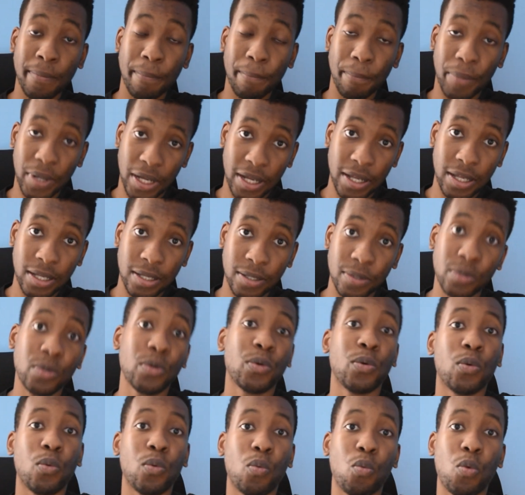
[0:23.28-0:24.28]
but
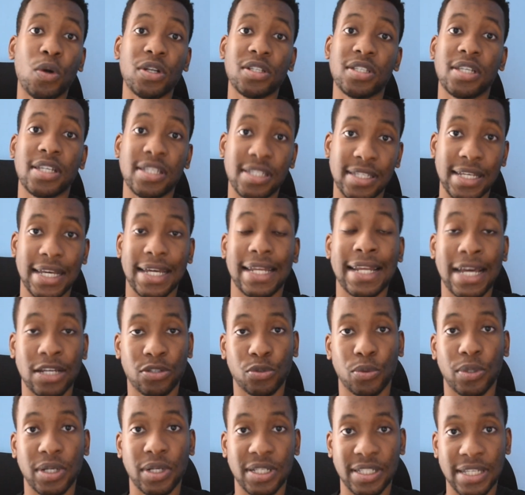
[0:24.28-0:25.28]
want to sit an
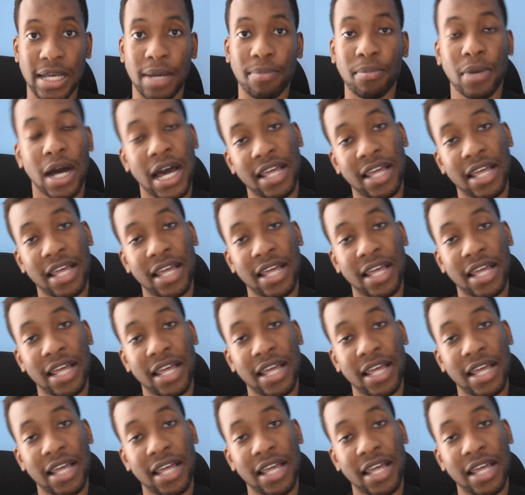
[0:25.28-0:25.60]
actual exam